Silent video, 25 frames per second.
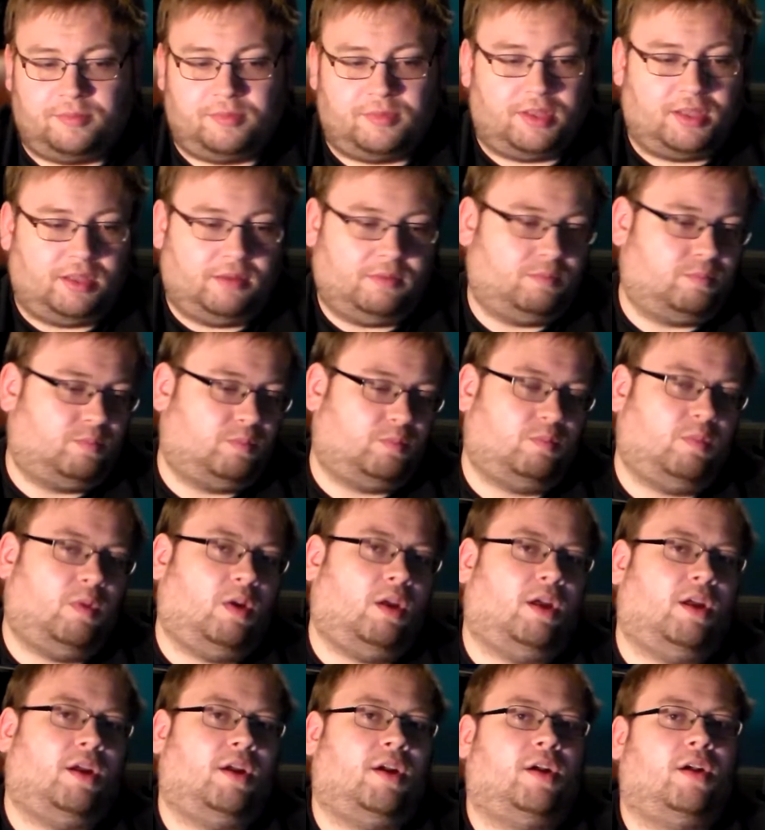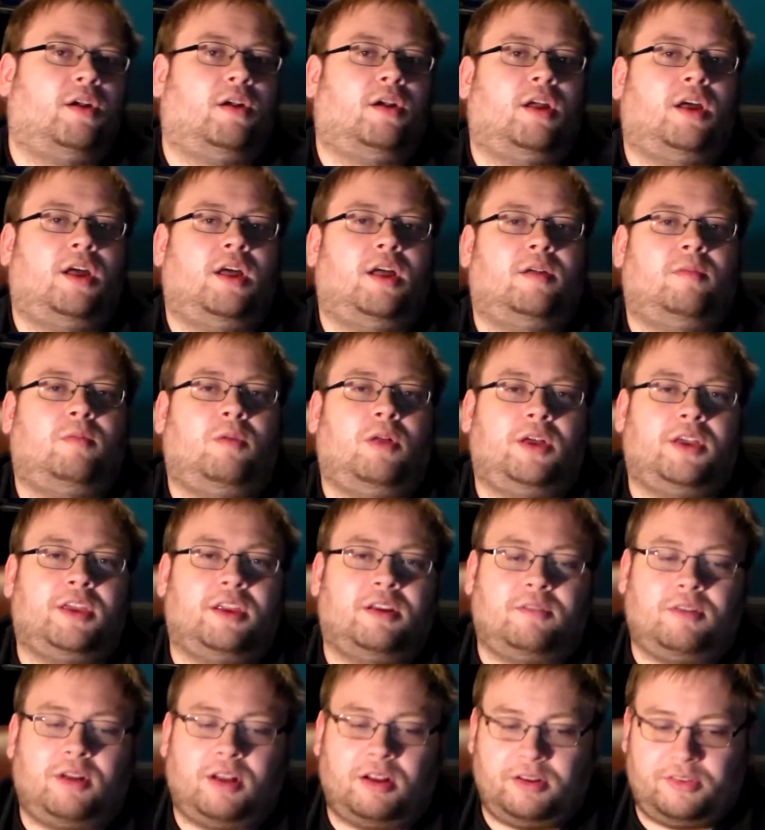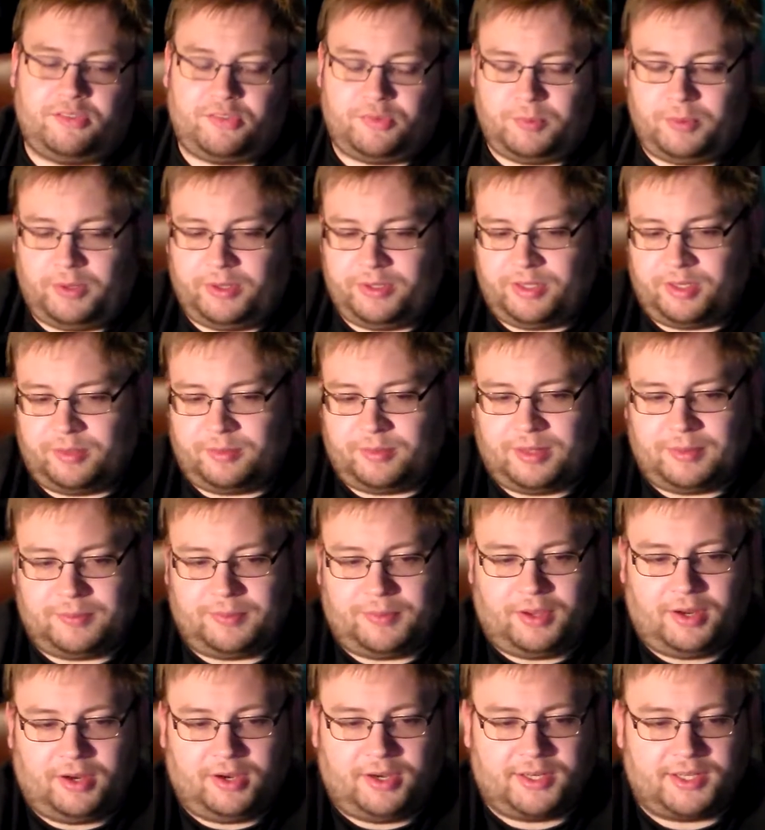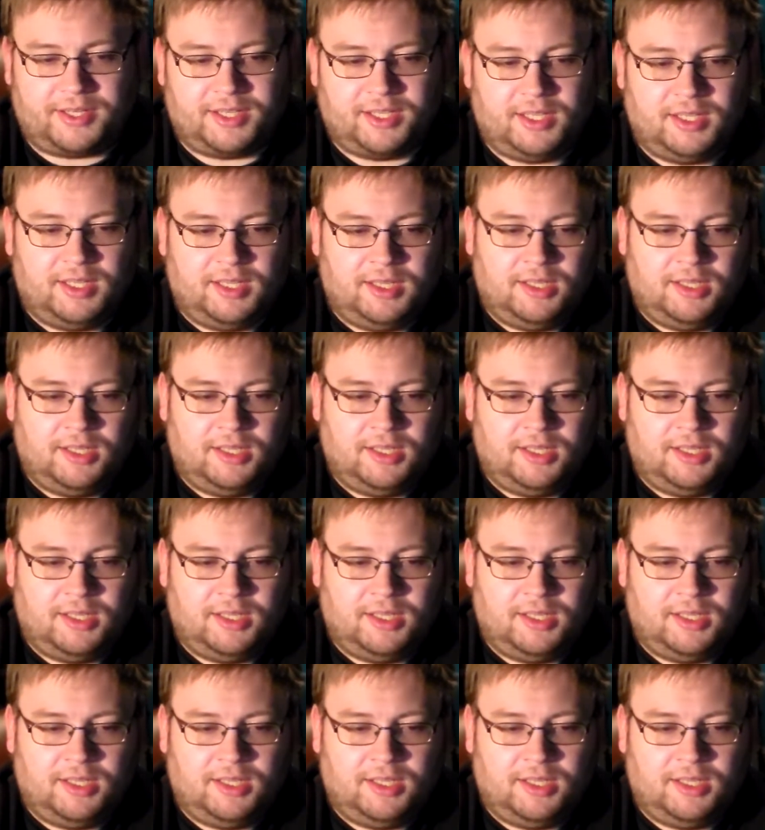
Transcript: They are walking around a small nearby park